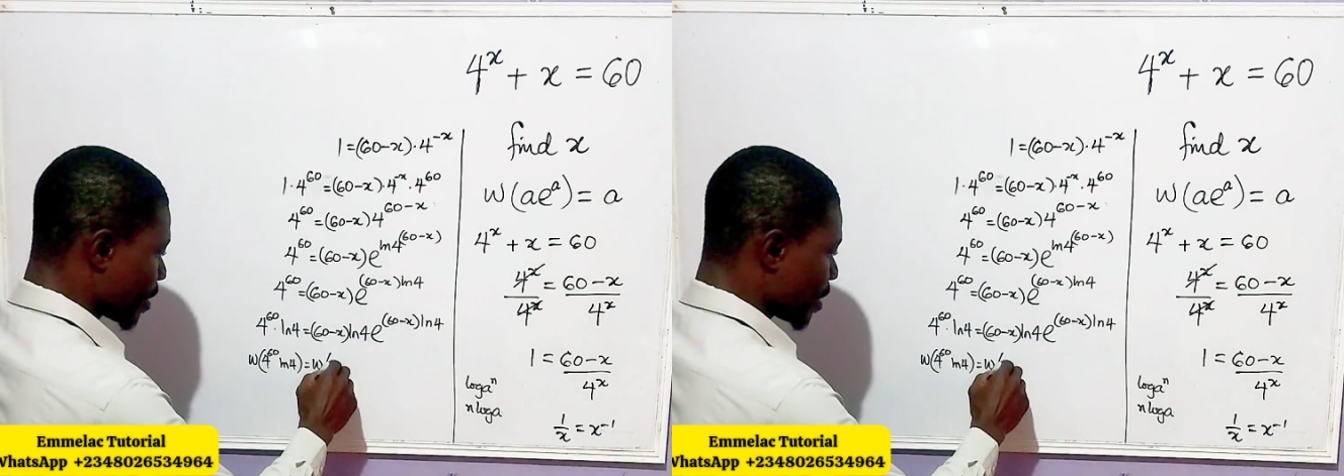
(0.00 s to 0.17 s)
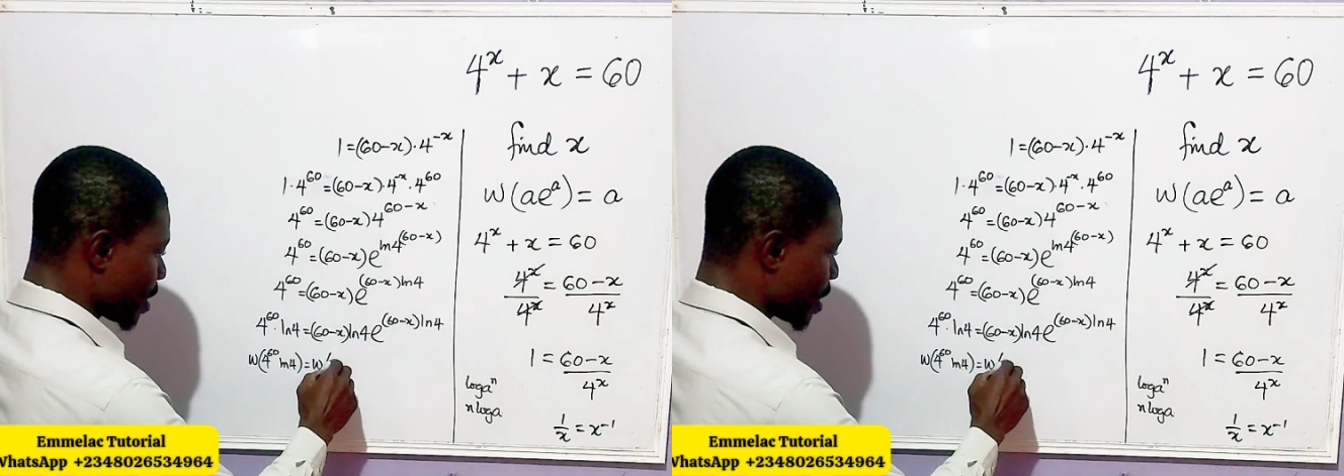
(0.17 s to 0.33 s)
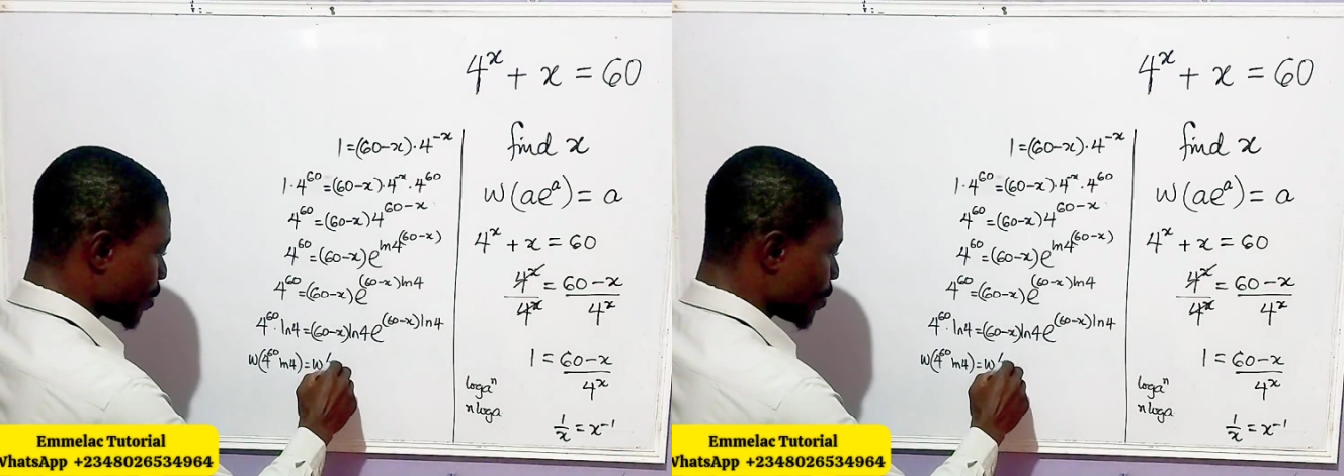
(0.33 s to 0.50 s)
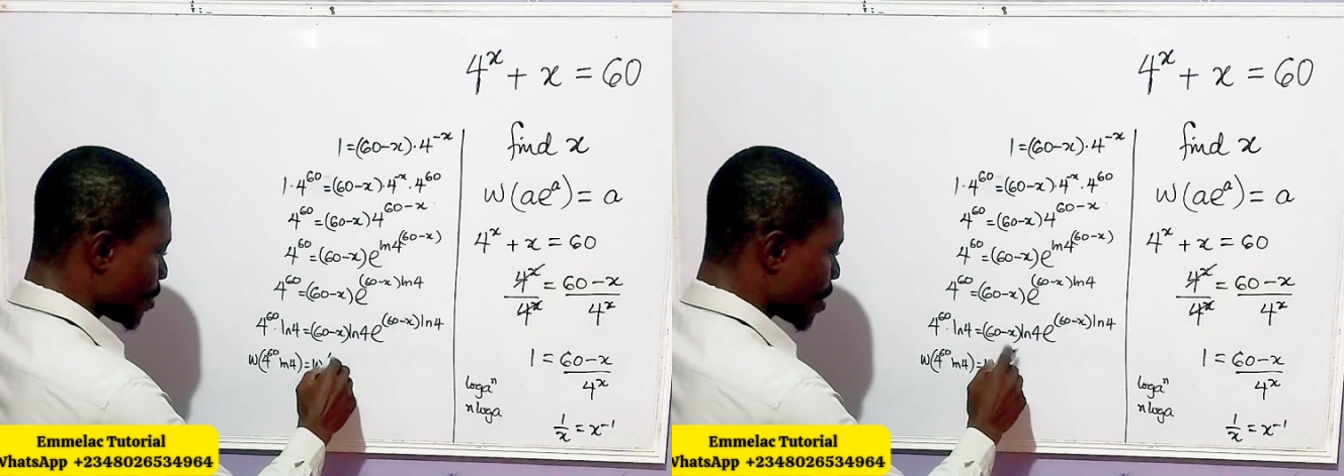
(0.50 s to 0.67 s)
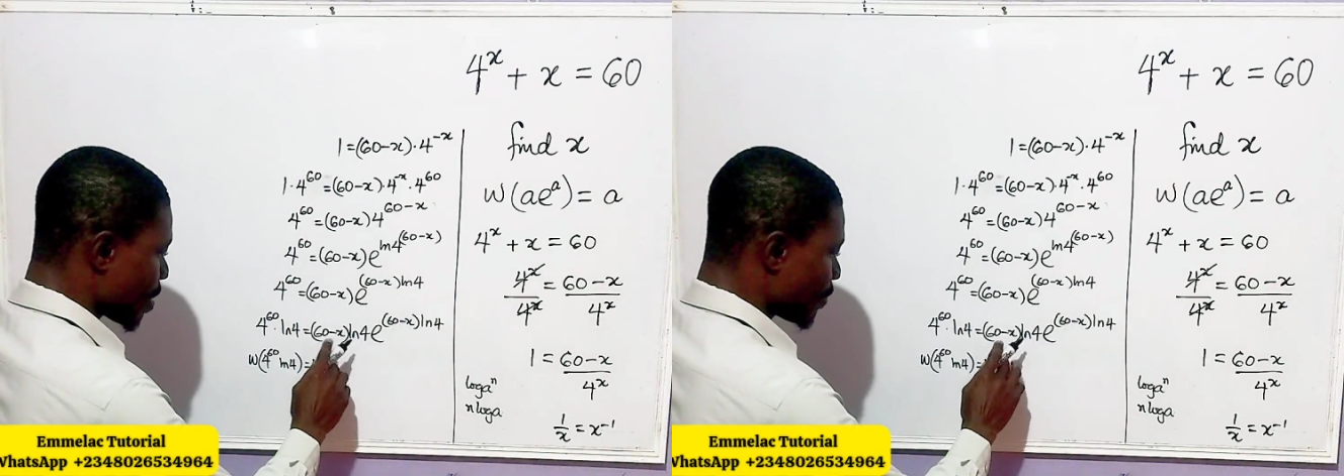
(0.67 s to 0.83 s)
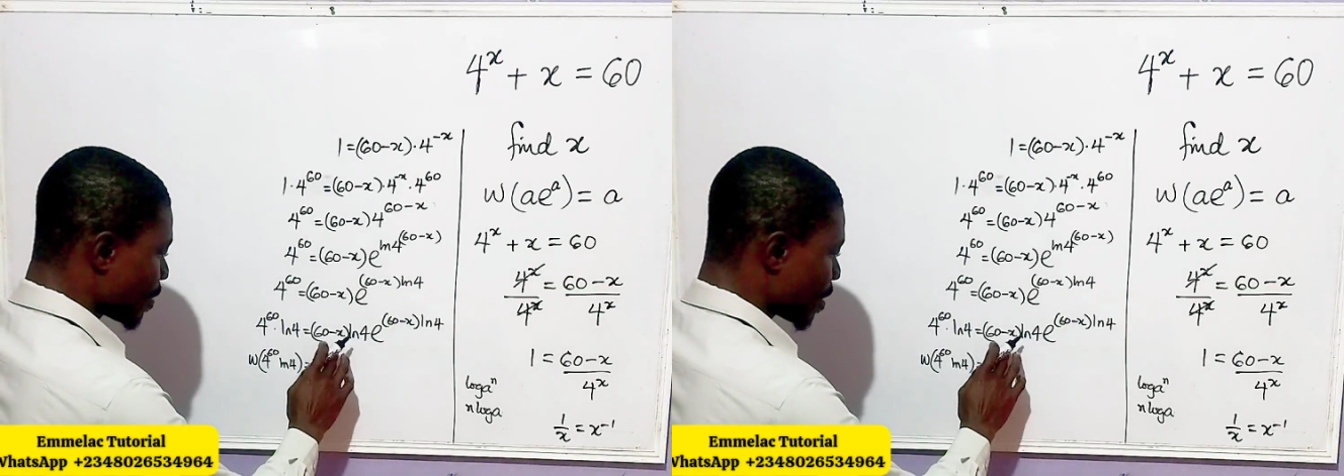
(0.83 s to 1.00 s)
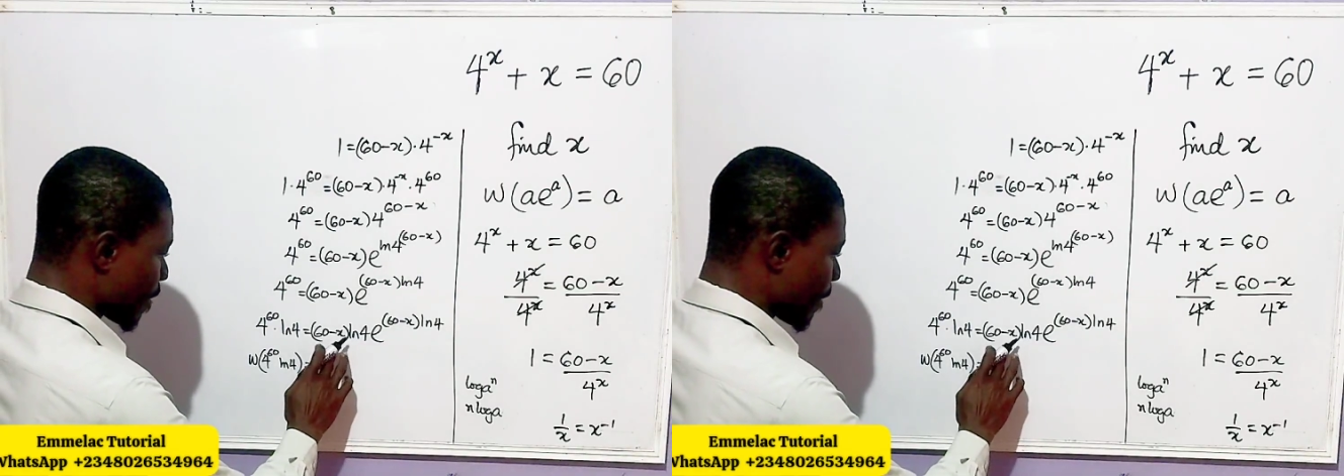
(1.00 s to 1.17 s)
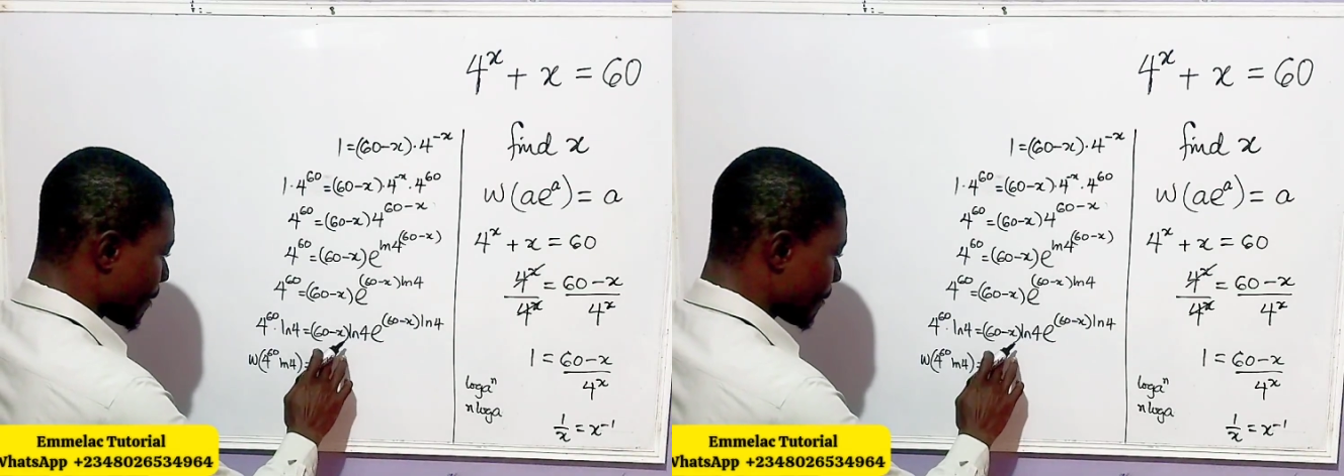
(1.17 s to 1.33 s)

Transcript: Here you have